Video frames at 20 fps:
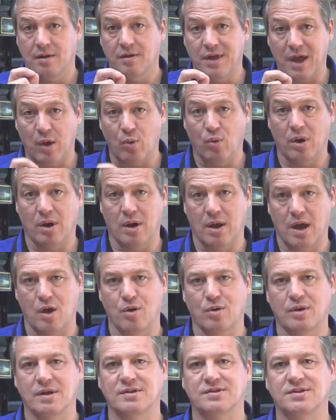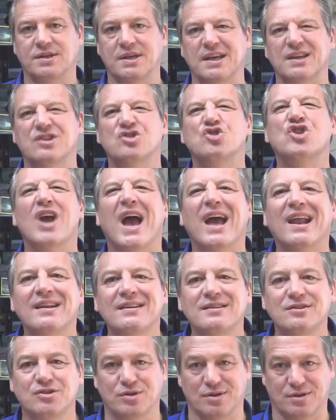they will only see
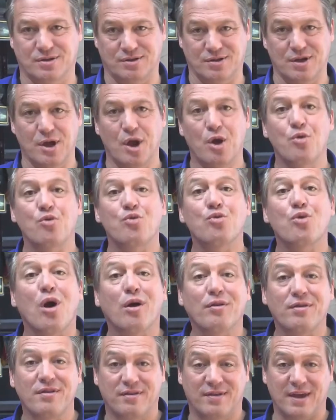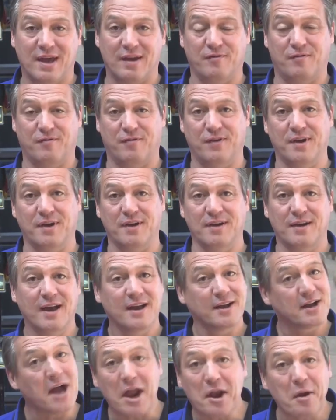challenges rather than fear.
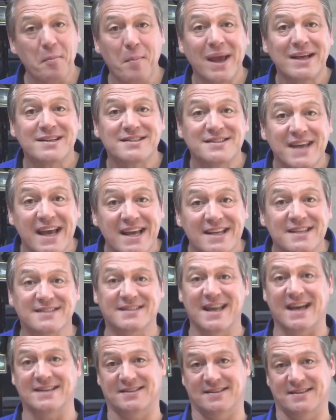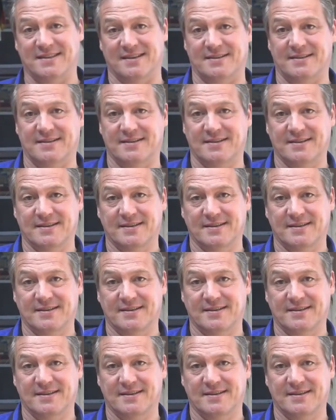Kind of makes sense, doesn't it?